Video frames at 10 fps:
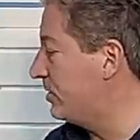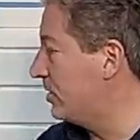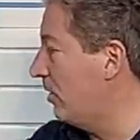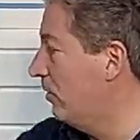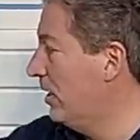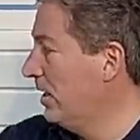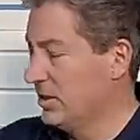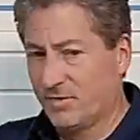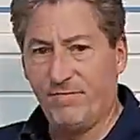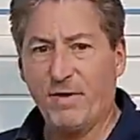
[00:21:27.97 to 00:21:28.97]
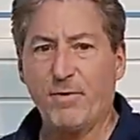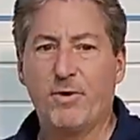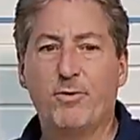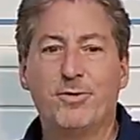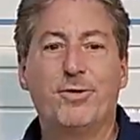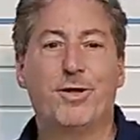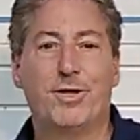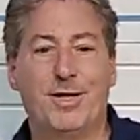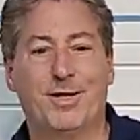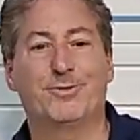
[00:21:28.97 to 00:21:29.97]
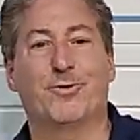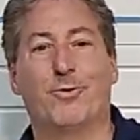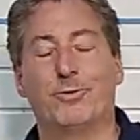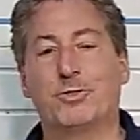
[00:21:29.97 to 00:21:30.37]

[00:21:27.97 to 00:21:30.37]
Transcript: So it's a very good connector holster.